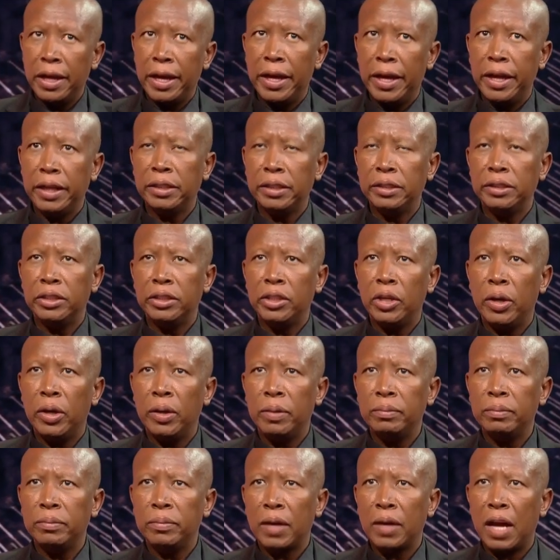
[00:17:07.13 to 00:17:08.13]

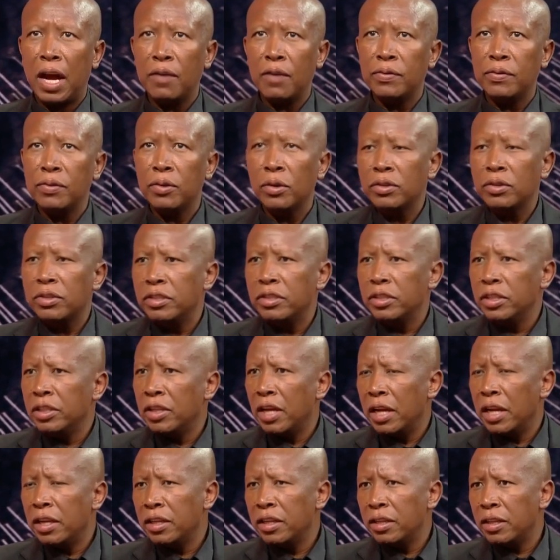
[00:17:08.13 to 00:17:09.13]
And I've not seen
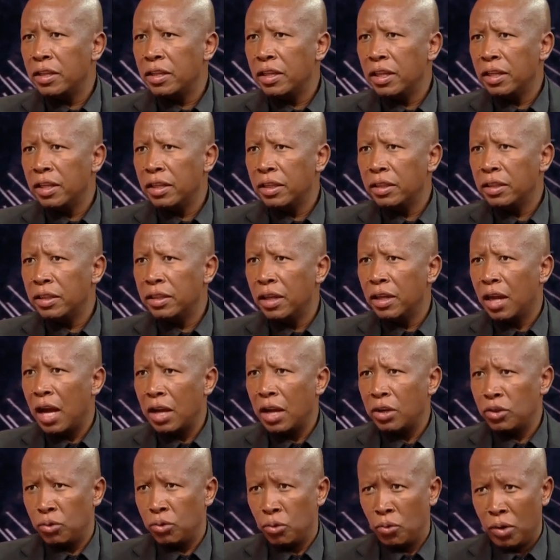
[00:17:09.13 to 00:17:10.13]
anything
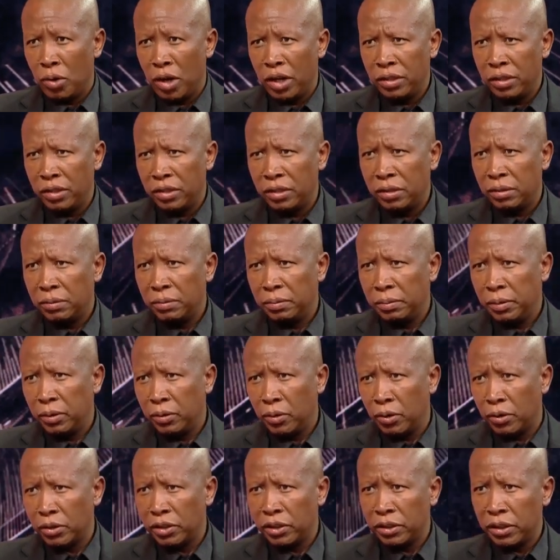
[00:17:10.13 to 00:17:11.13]
untoward,
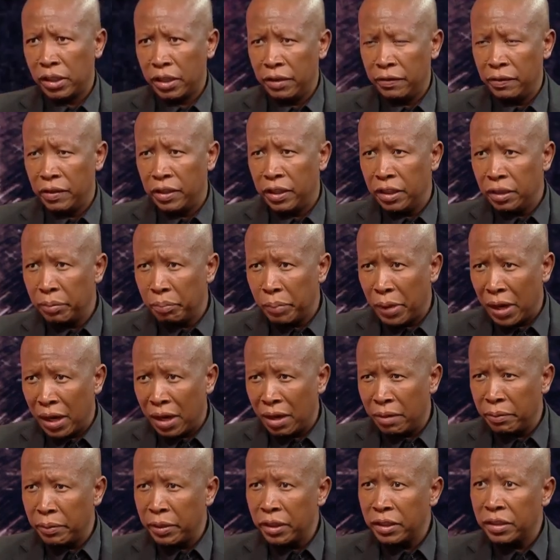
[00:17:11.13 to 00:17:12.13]
because even in
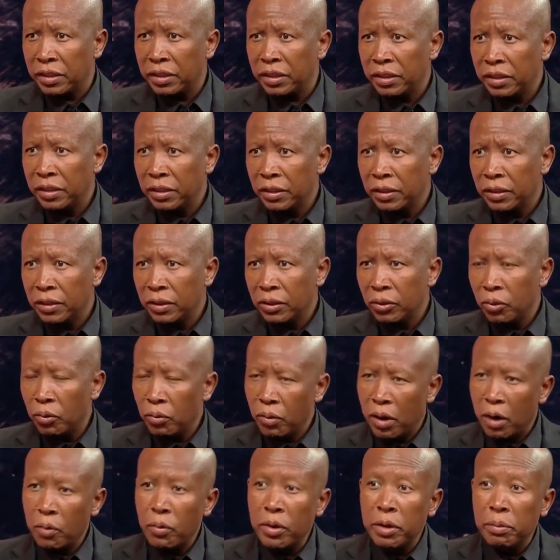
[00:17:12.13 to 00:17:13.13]
Parliament,
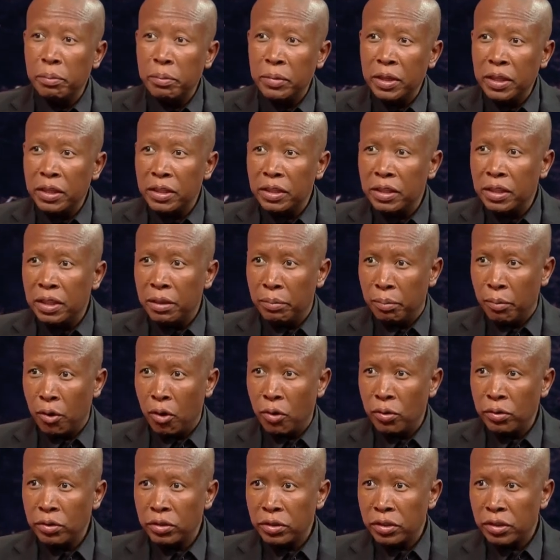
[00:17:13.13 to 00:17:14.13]
where we meet the
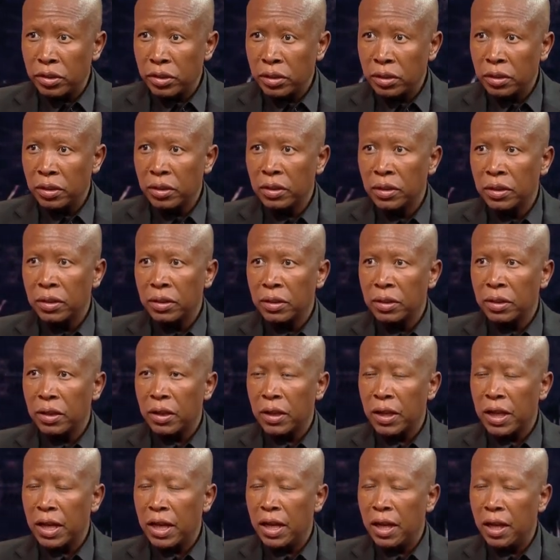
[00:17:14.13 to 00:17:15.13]
most,
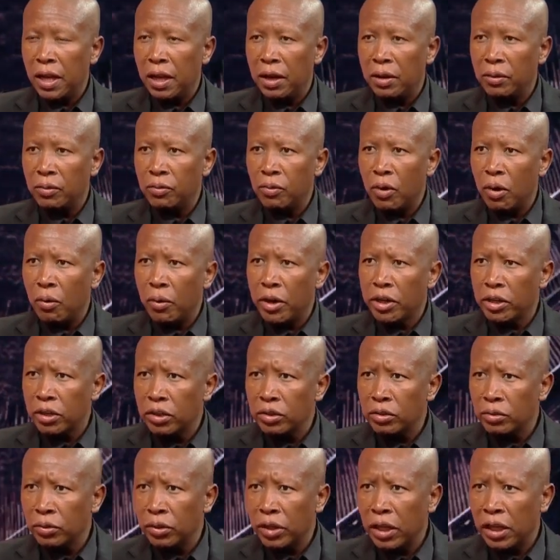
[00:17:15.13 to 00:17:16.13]
we're
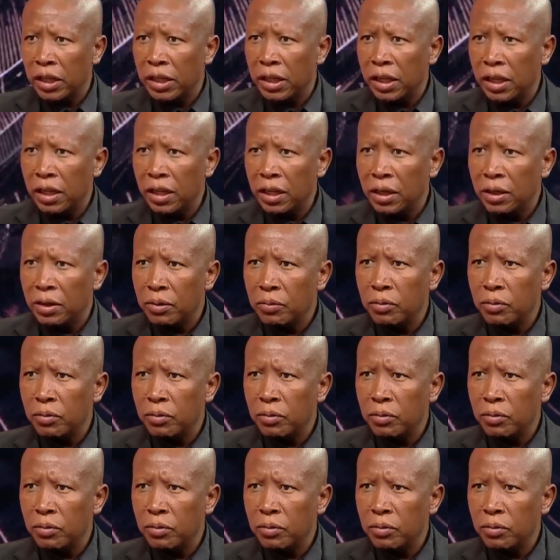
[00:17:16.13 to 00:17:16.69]
working together.